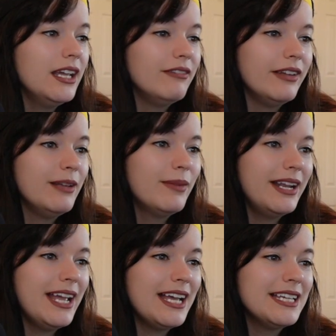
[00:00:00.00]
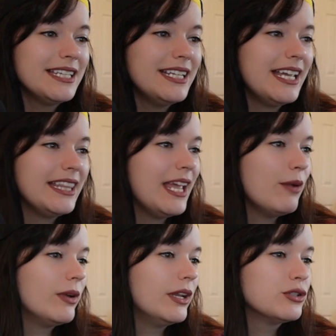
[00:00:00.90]
If anybody has it and they
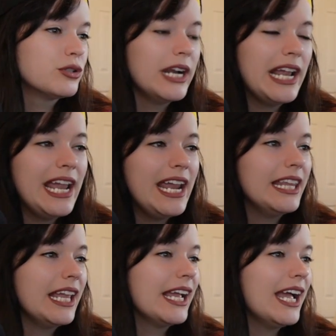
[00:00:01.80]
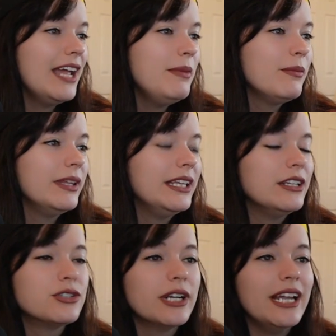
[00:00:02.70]
want to trade, I'd be willing to
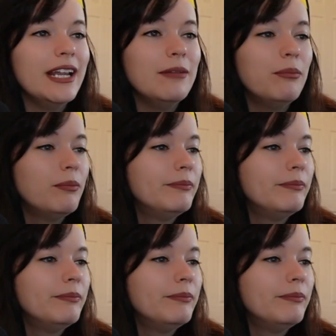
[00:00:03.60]
trade